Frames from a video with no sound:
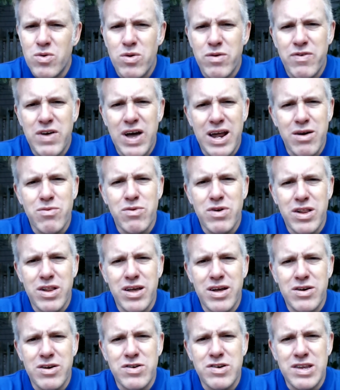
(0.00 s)
we've got to
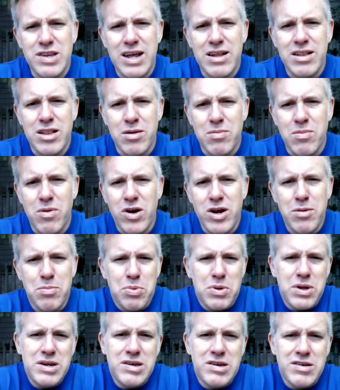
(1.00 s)
really understand that the
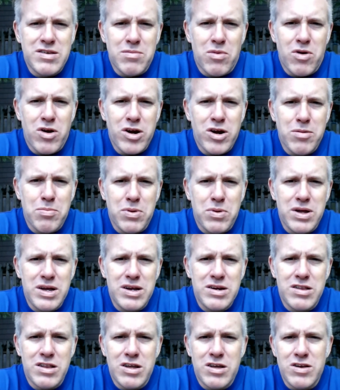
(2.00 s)
marketplace is the
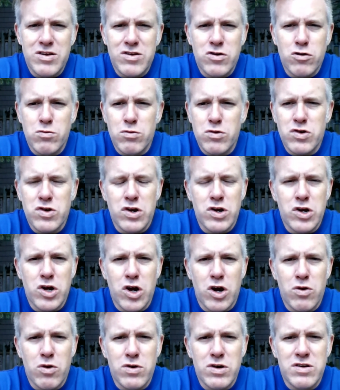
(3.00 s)
marketplace, and the consumer is going to
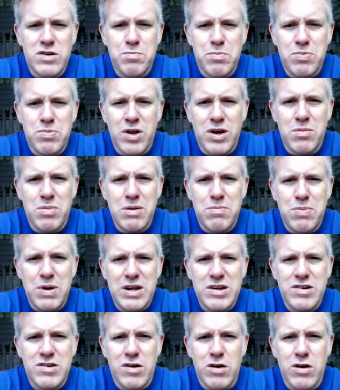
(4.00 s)
go where he's going to be
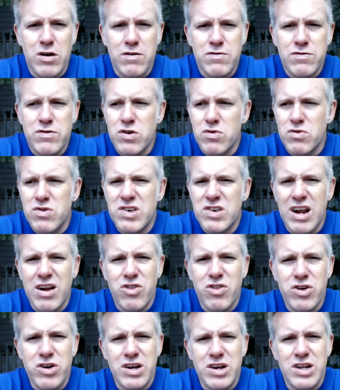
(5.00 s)
best served. So instead
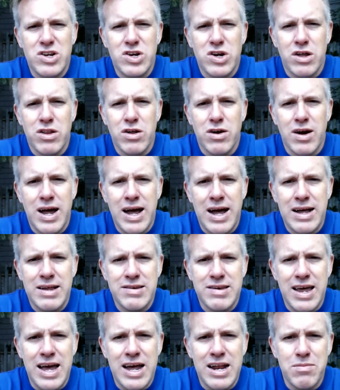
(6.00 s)
of looking at each other
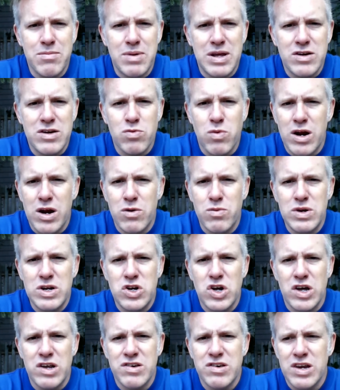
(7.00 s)
as enemies, why don't we
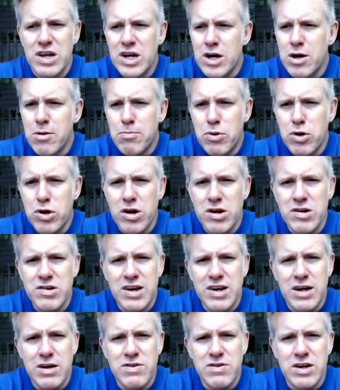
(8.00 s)
just put
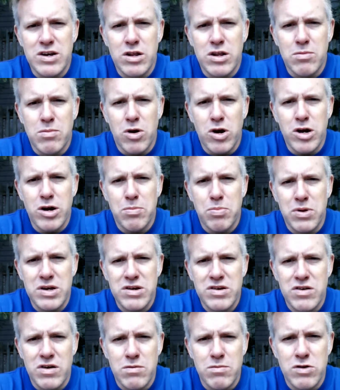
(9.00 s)
ourselves into the
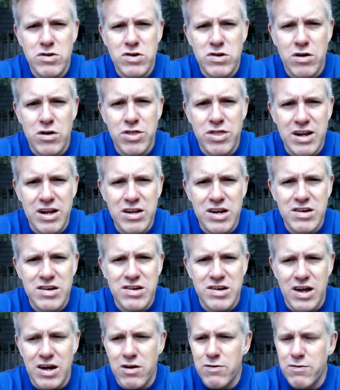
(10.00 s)
marketplace, our most authentic
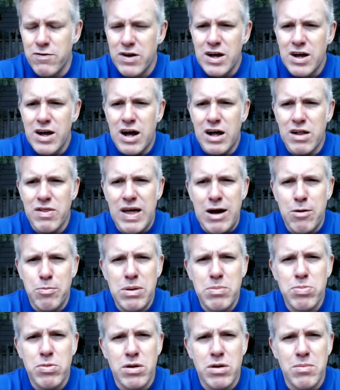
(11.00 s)
self, allow
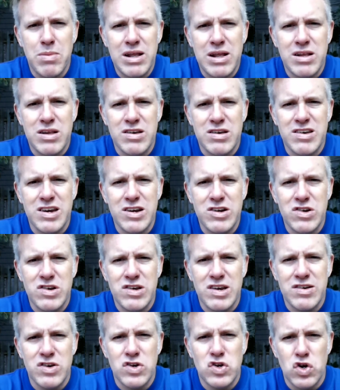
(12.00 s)
people to make
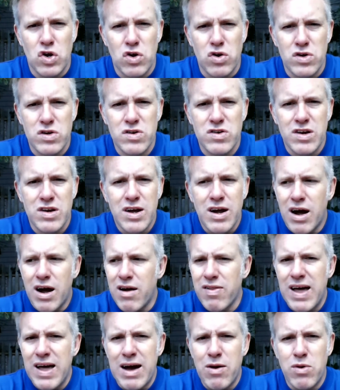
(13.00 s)
decisions as adults,
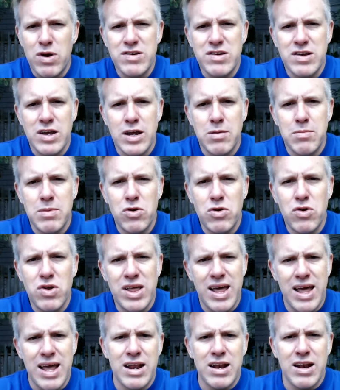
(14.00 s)
allow us to
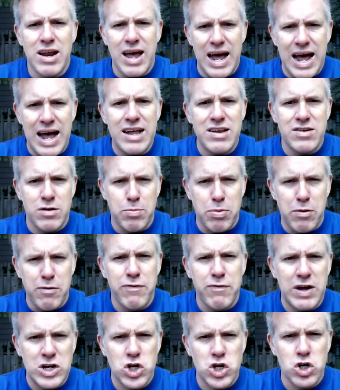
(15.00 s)
communicate as a
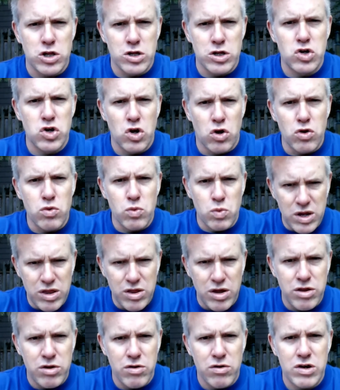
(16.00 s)
professional adult
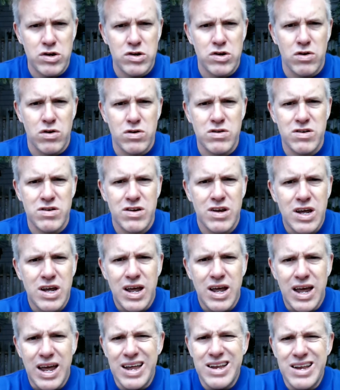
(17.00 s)
with other adults,
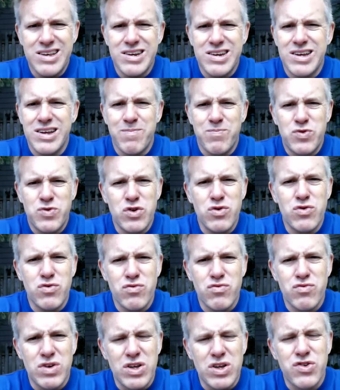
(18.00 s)
and to do
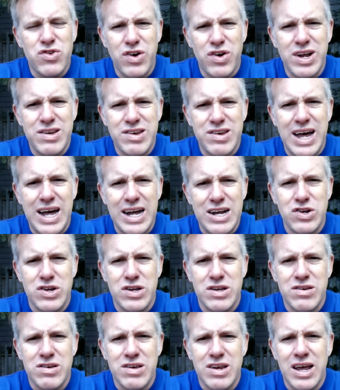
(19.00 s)
real
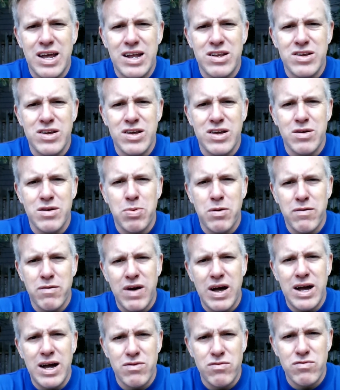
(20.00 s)
transactions and to
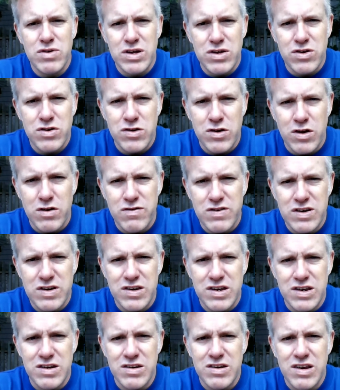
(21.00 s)
provide real
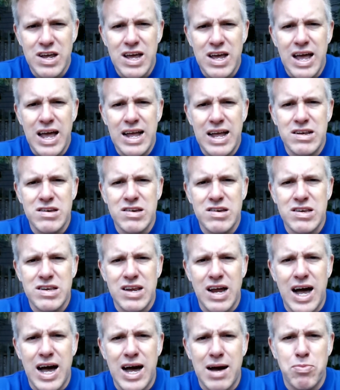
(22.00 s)
services, and
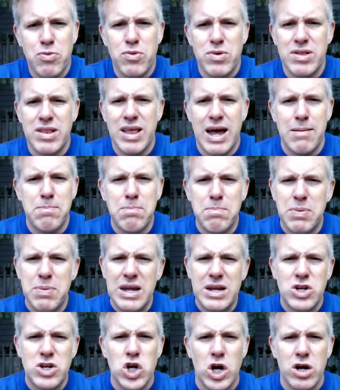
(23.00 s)
stop with that
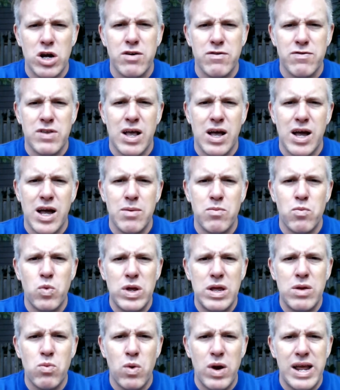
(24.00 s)
big chunk of time
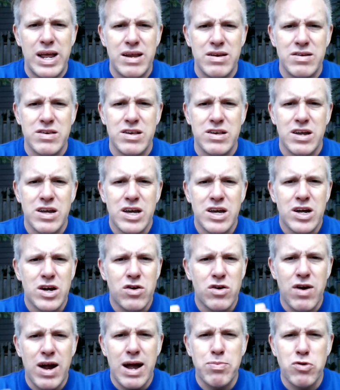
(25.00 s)
we waste
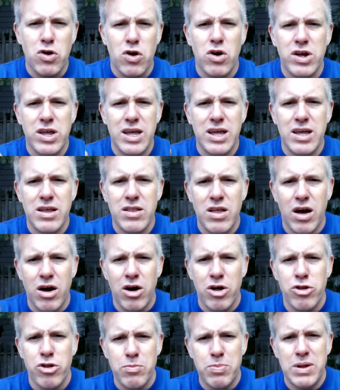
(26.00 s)
crap talking to
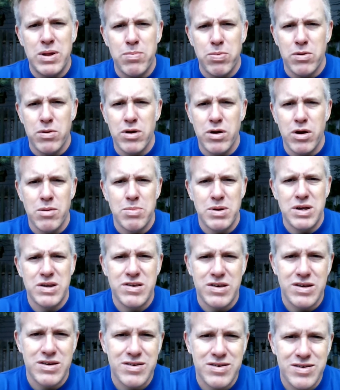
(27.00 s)
other people in our
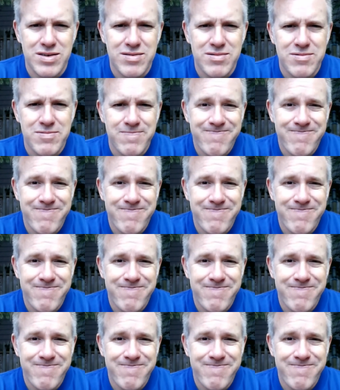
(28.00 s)
business.